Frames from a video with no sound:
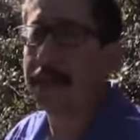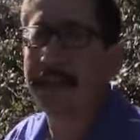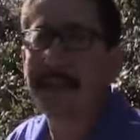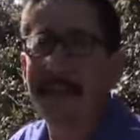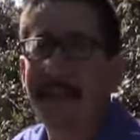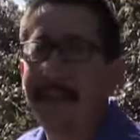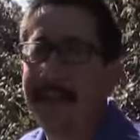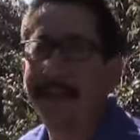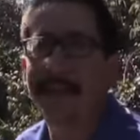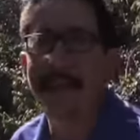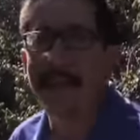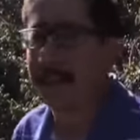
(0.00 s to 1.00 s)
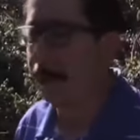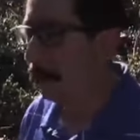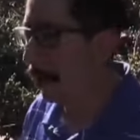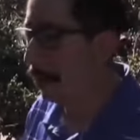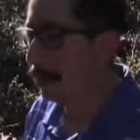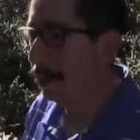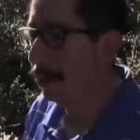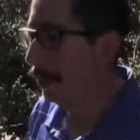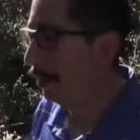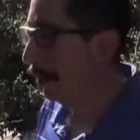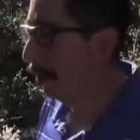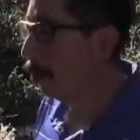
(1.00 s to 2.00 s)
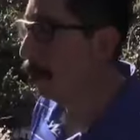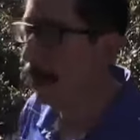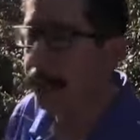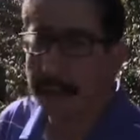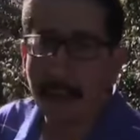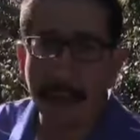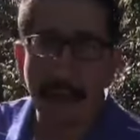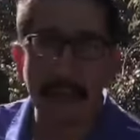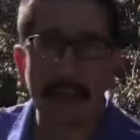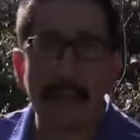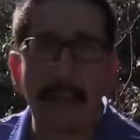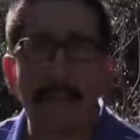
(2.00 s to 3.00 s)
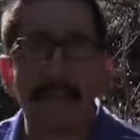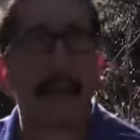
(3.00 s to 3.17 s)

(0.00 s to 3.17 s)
little branch broke. Like a branch. Nobody thought nothing of